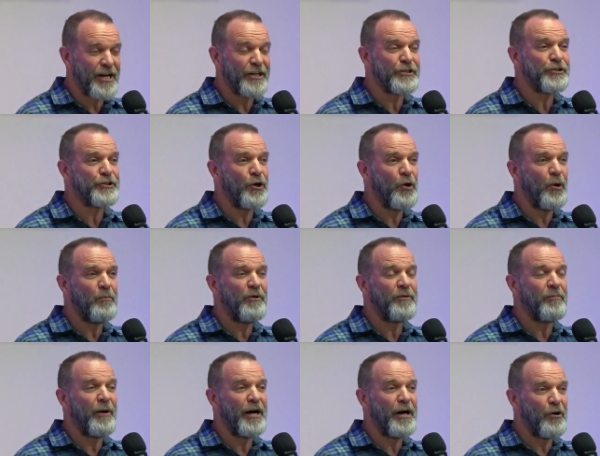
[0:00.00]
I saw him
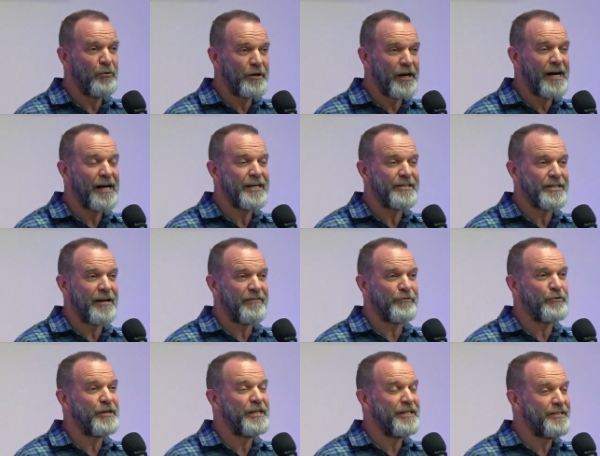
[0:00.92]
with my own eyes
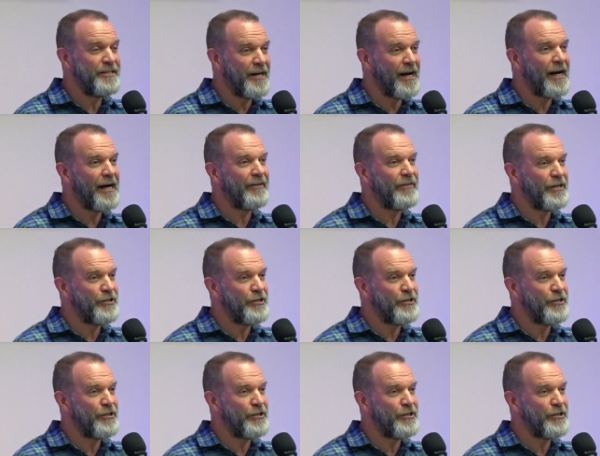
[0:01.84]
after he died.